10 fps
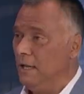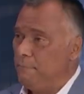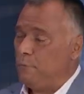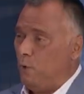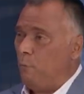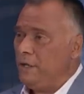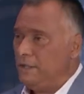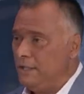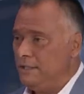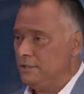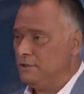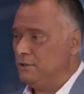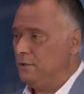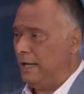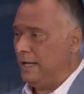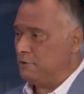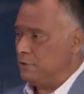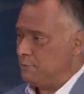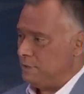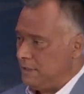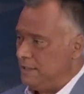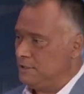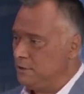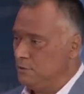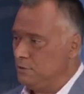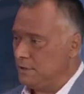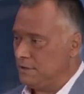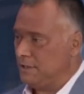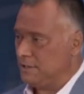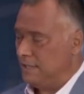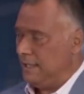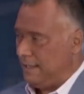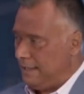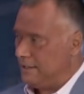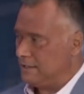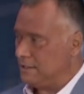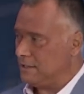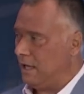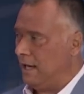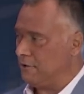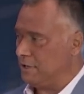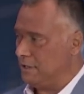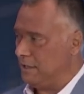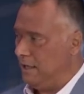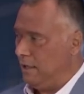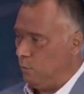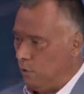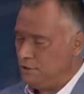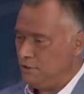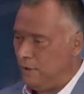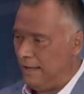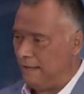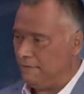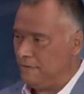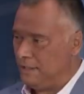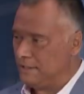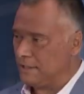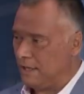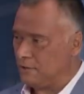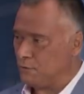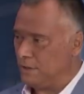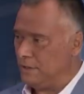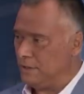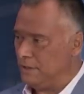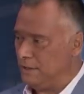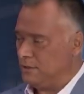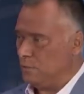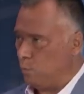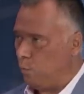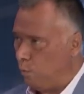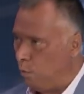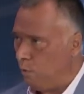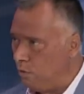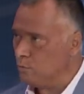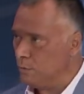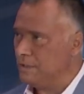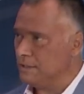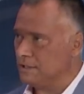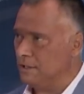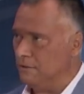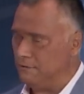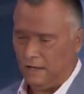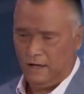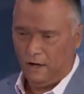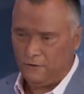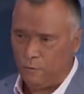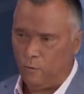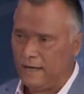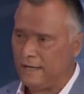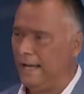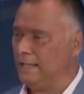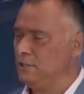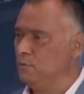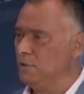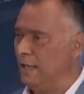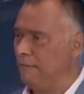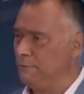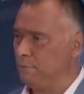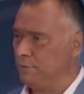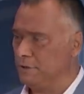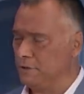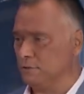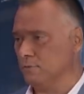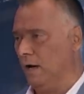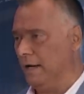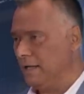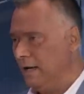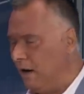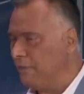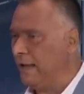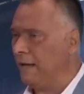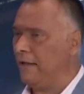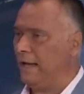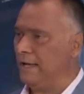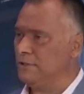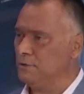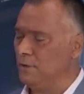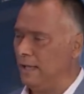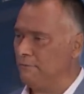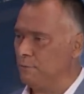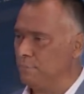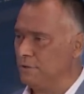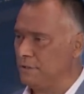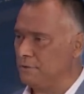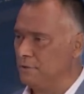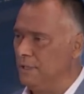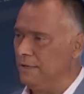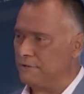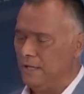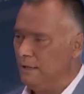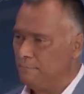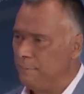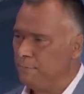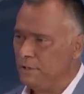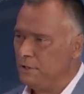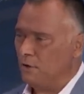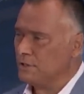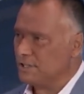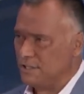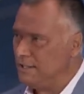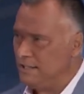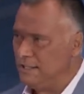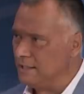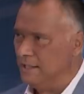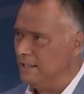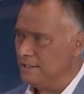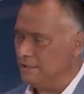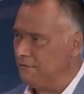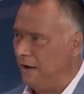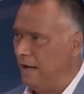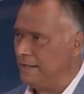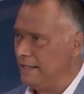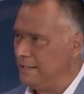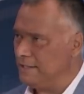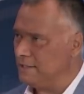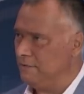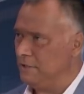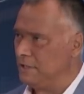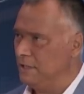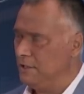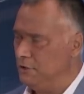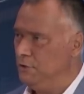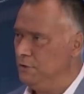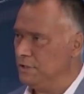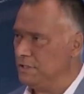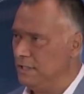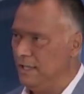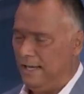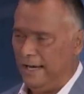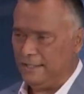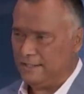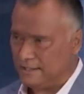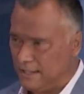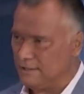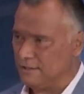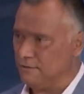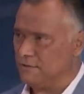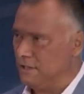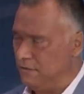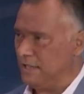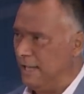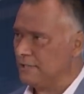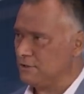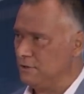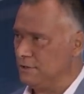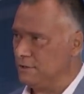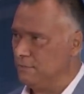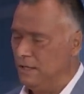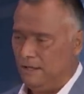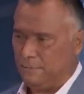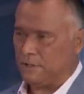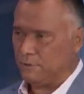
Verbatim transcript: But what we need to do, Andrew, is we need to look at this in its entirety. What you have is a country that is at war with itself. On the one hand, you will have the political right. On the other hand, you'll have the political left. People are not seeking to find any civic unity, any sense of civic nationalism, but are